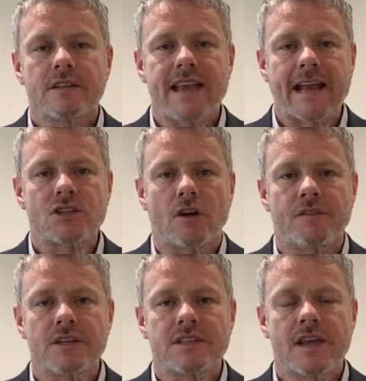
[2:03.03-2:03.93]
the tax
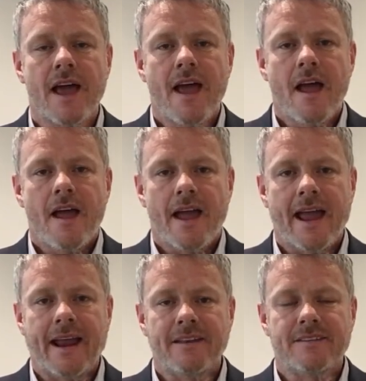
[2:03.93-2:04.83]
office,
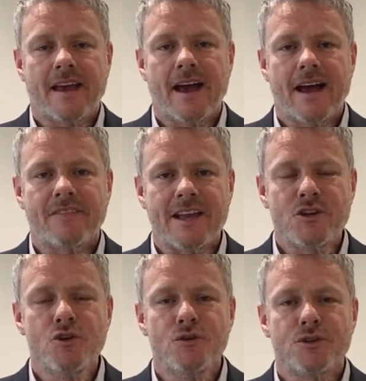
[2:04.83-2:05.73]
and they
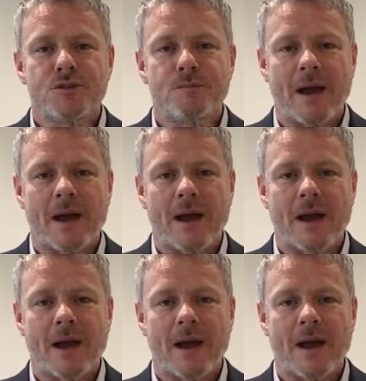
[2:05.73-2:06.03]
use